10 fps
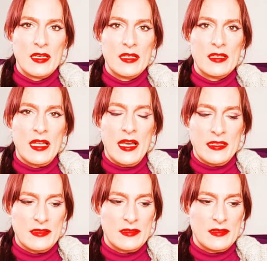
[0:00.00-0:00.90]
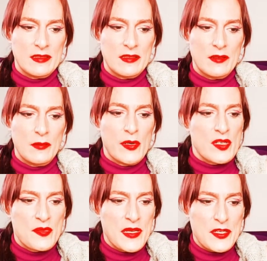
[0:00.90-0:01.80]
that we're
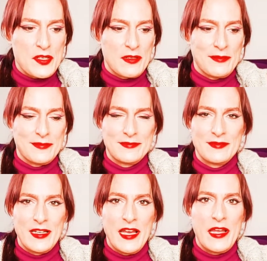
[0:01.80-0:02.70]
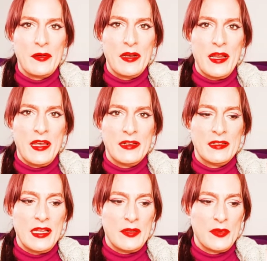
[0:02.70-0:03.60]
special and,
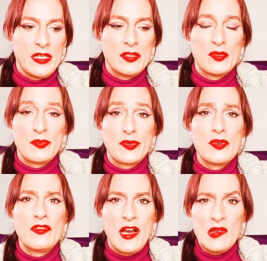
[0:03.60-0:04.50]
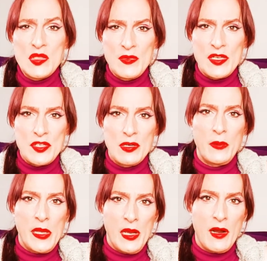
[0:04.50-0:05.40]
and that we need to prove how special
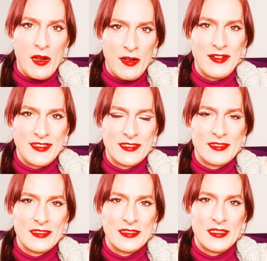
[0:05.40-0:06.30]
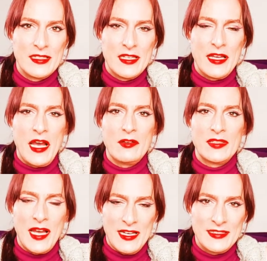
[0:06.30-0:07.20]
we are and how
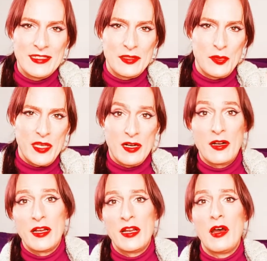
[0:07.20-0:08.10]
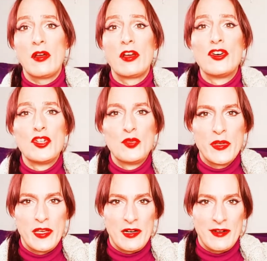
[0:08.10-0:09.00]
talented we are and how good
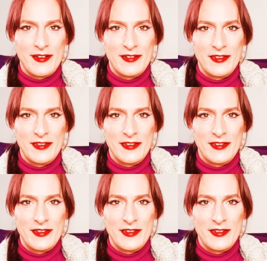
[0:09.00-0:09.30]
we are